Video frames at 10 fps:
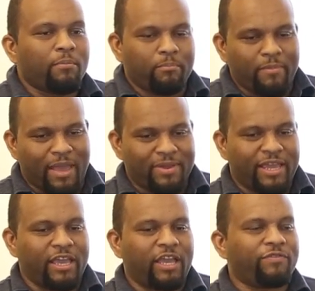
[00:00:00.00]
Maybe
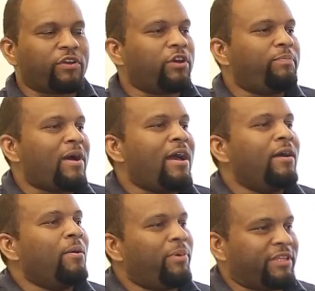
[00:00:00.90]
they can give the khutbah,
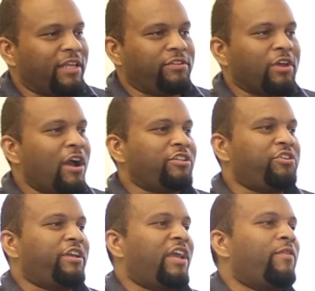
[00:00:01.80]
but they darn
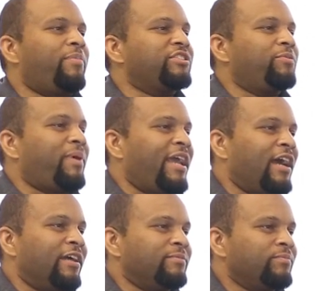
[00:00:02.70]
sure can give a bunch of
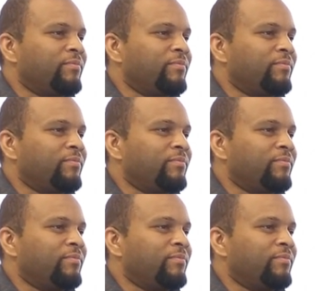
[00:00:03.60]
bayan.